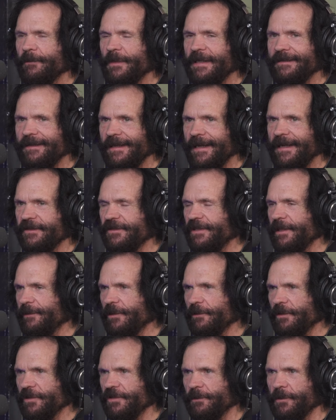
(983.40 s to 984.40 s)
My dad's
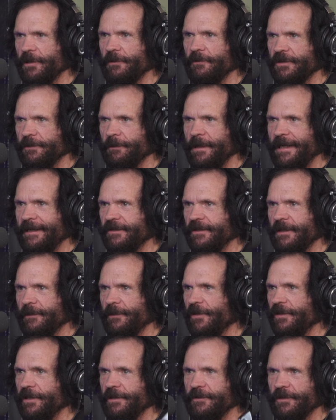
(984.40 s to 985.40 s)
number one sport was
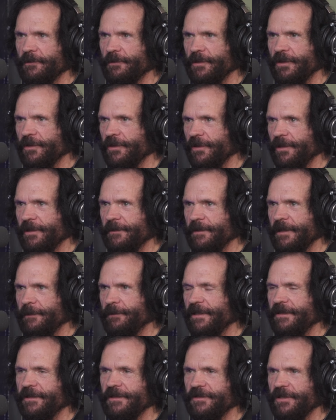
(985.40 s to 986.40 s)
basketball, and he was real good. He
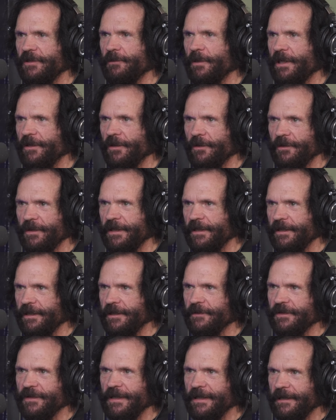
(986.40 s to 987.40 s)
played in the CYO League.
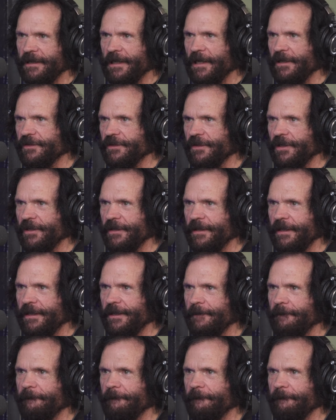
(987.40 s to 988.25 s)
He was like an all-star in that.